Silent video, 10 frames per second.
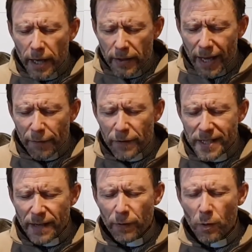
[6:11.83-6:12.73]
the
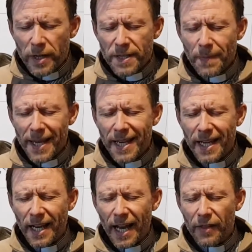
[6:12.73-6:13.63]
efforts everyone is
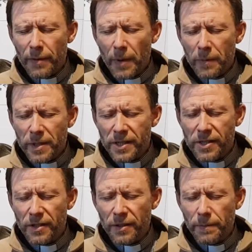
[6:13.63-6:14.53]
making at the moment
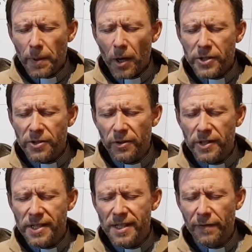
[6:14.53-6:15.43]
to pass through
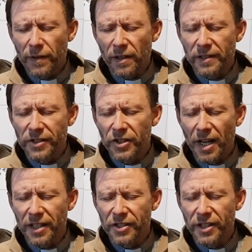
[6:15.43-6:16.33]
this difficult and
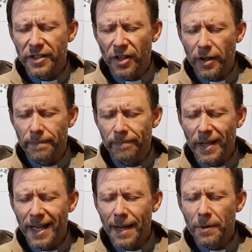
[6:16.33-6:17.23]
challenging time.
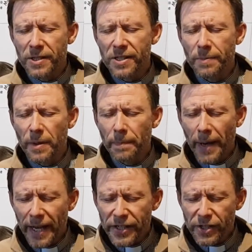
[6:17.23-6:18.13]
Enable us to be
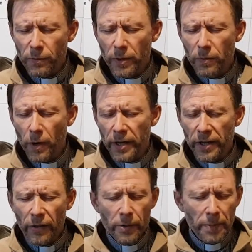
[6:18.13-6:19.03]
patient with one
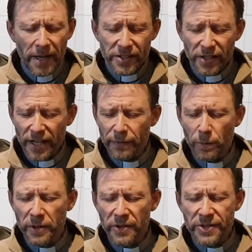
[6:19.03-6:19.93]
another, patient even
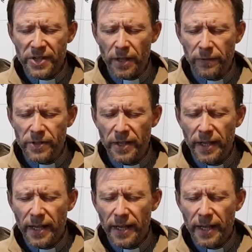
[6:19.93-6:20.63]
with ourselves.